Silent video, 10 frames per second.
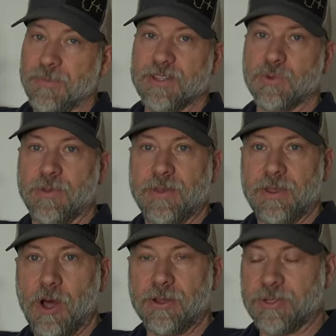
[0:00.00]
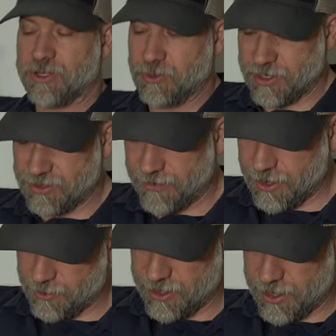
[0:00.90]
This one, the ultra stretch
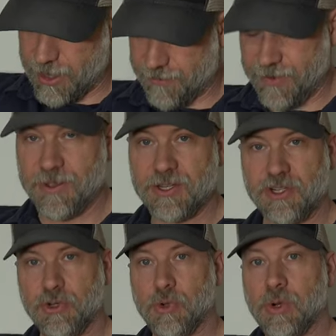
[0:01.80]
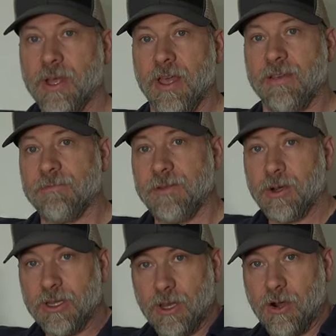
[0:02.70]
fabric, and then the two
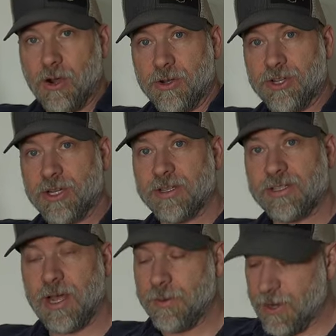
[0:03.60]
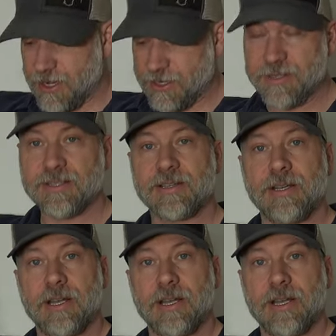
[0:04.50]
very large side pockets